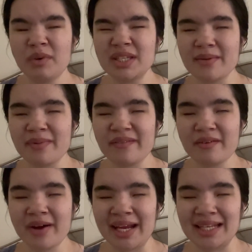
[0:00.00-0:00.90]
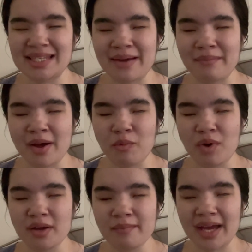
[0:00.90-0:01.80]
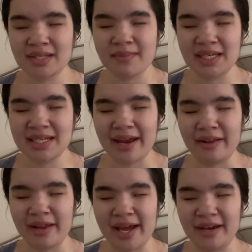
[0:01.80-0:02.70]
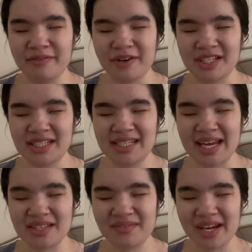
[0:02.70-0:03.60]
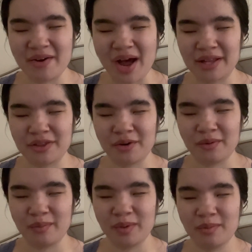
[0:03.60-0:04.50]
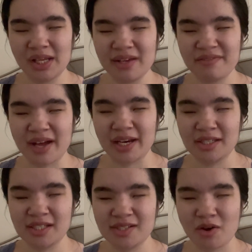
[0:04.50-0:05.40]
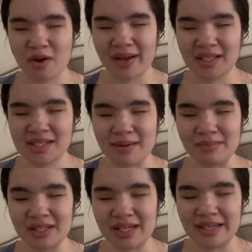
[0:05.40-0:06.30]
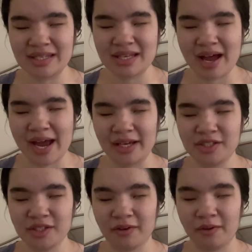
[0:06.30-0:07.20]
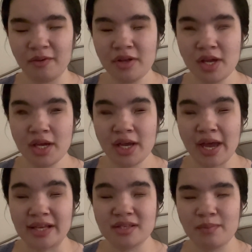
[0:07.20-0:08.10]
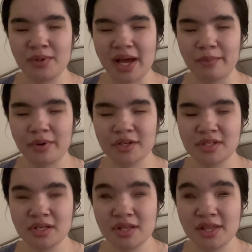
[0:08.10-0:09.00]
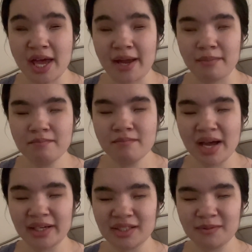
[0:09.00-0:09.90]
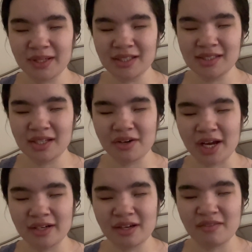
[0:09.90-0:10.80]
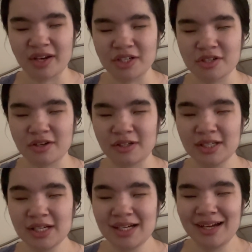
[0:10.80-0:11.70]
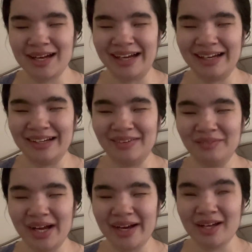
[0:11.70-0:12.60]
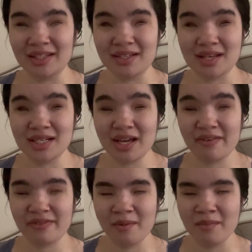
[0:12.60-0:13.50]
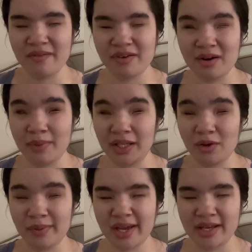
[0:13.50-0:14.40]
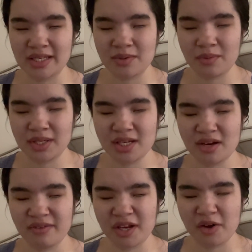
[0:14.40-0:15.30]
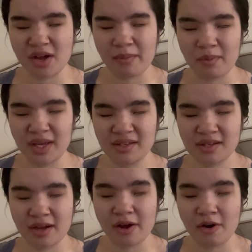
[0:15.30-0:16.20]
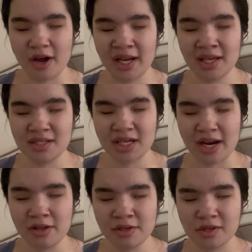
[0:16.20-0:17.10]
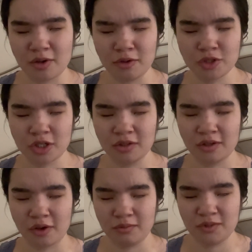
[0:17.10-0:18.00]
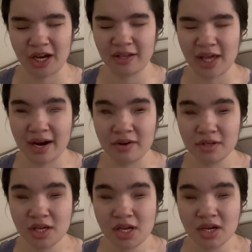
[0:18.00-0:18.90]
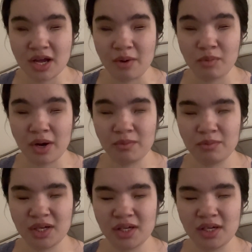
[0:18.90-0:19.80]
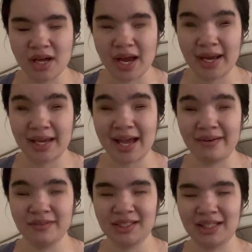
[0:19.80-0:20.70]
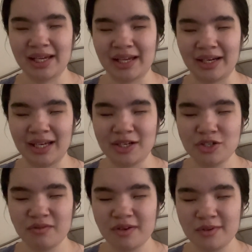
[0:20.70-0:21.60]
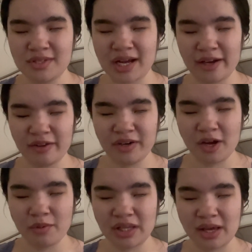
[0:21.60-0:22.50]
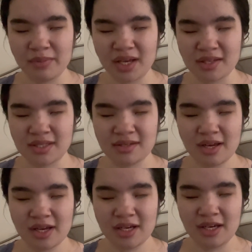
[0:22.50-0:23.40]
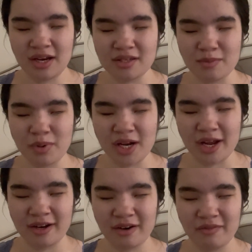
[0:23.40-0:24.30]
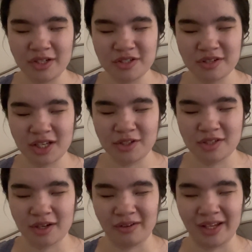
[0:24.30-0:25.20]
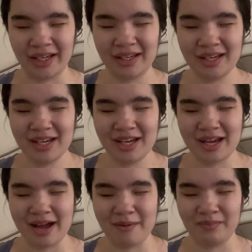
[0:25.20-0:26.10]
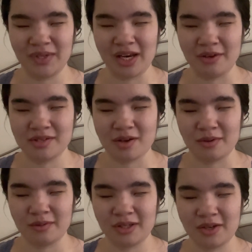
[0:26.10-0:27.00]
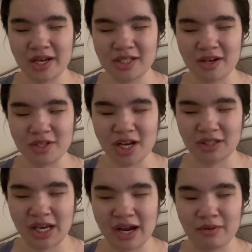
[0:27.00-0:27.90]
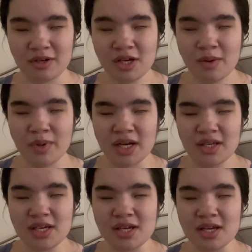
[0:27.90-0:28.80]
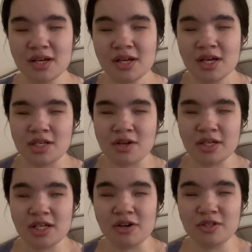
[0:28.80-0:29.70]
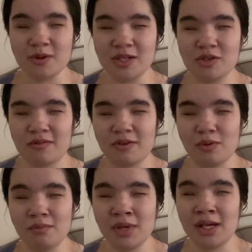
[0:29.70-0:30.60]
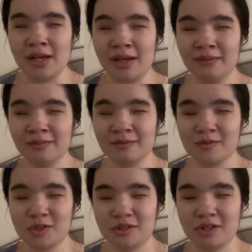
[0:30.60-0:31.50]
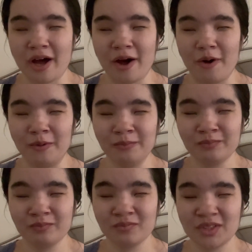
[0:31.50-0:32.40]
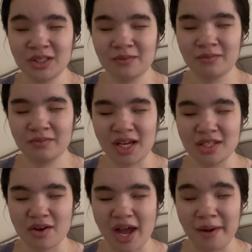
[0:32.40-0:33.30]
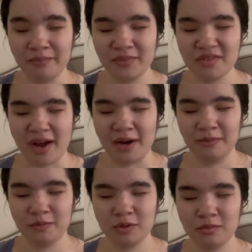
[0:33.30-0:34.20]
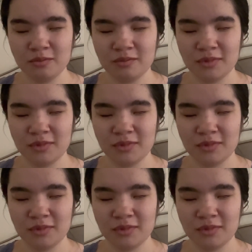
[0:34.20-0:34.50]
What's up everyone, it's Emma. Welcome back to my channel, and for today's video I thought it would be really fun to talk about some things that I do as a blind person that might be considered unconventional. I got this idea from my friend Beto because we did a video a couple weeks ago on his channel, so you should go check that out, where I kind of did like an interview style video with him because he does some pretty unconventional things too, like so you guys should go check that out. But he is not here to interview me, so it's okay, it's fine. We'll